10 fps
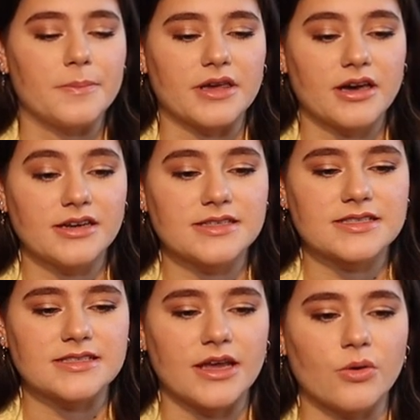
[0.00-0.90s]

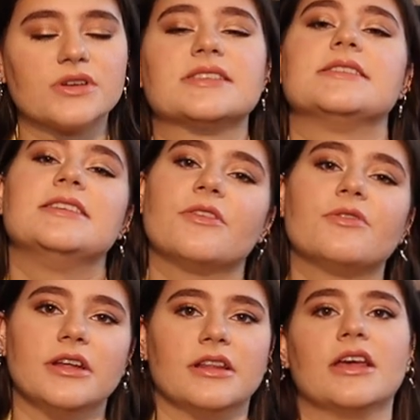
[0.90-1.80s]
because it was
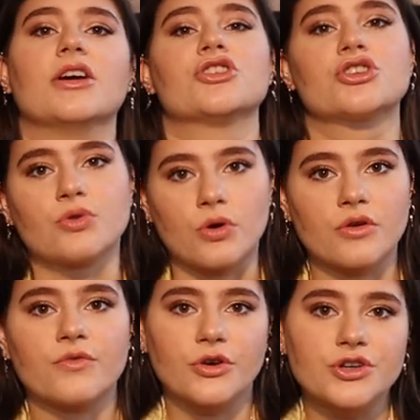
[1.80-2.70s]
definitely a
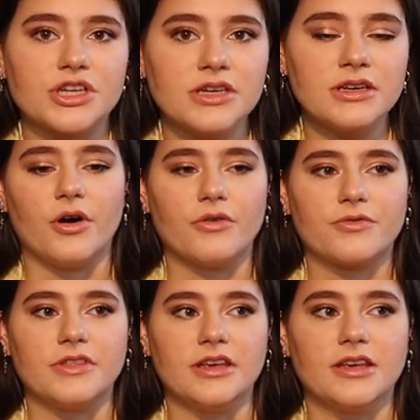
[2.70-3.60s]
shorter version
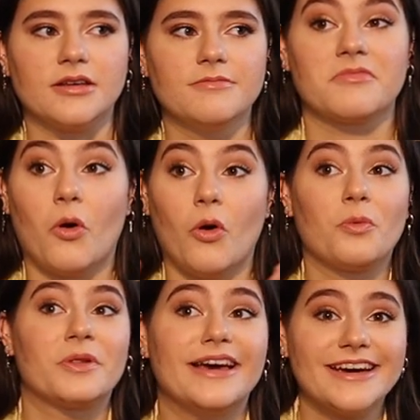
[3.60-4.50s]
of the
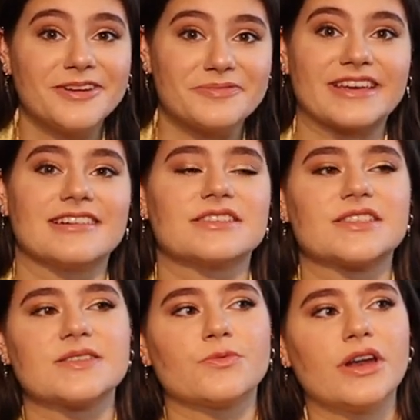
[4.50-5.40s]
whole play,
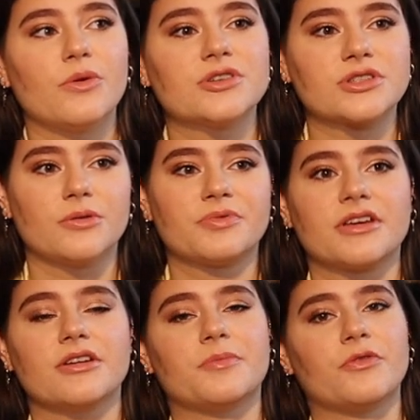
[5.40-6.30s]
because when I watch club
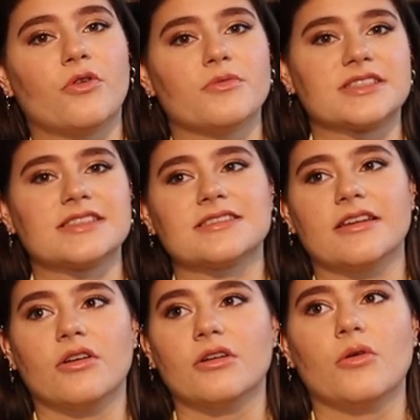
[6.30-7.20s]
theater performances,
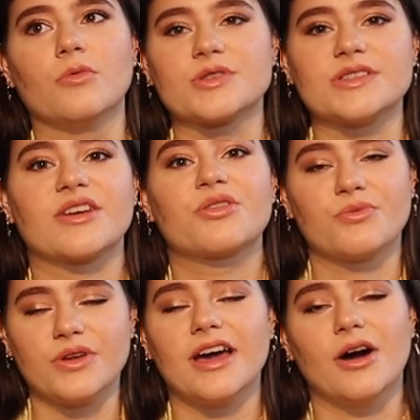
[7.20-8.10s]
they are almost like
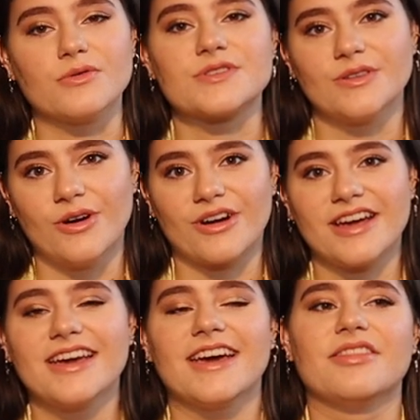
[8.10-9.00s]
3 hours long,
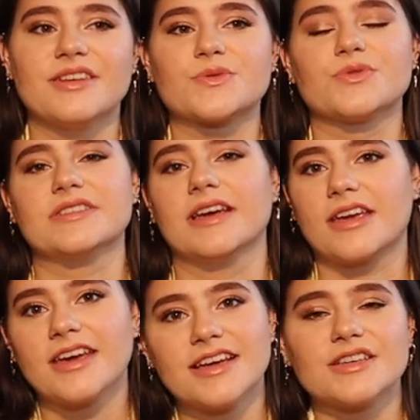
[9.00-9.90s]
and this was
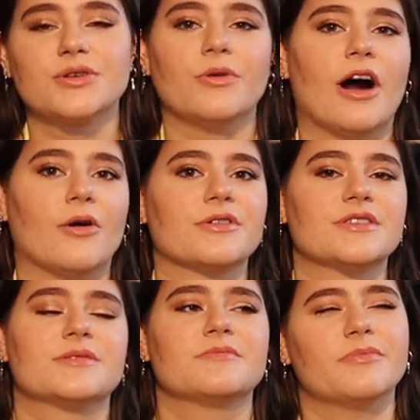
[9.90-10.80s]
like 2
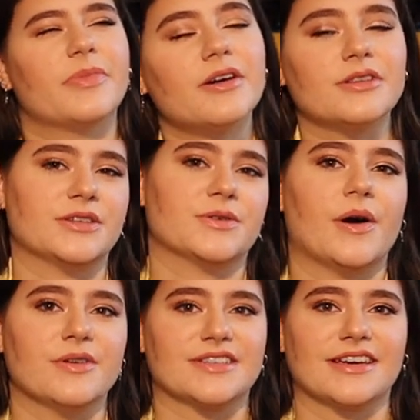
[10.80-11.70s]
hours, barely 2
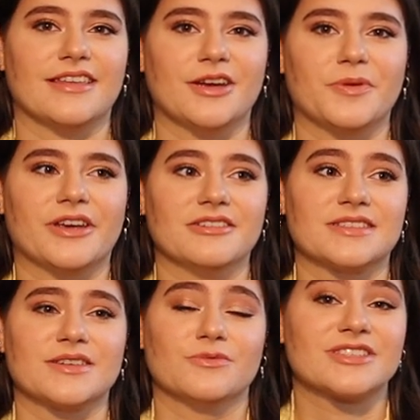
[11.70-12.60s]
hours, I think,
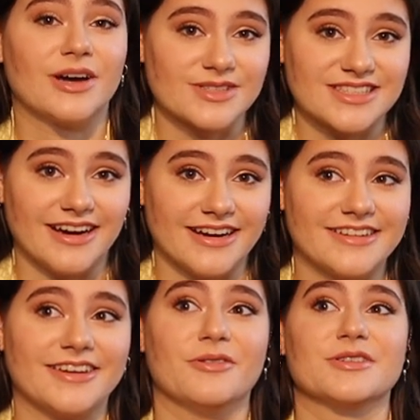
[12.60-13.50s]
because it was
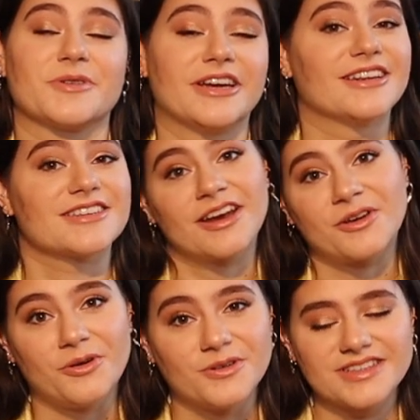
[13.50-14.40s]
outside, it was beginning to get
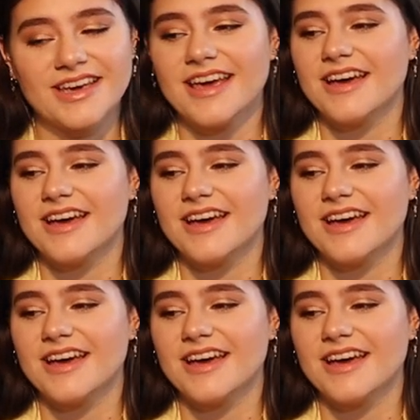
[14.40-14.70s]
cold.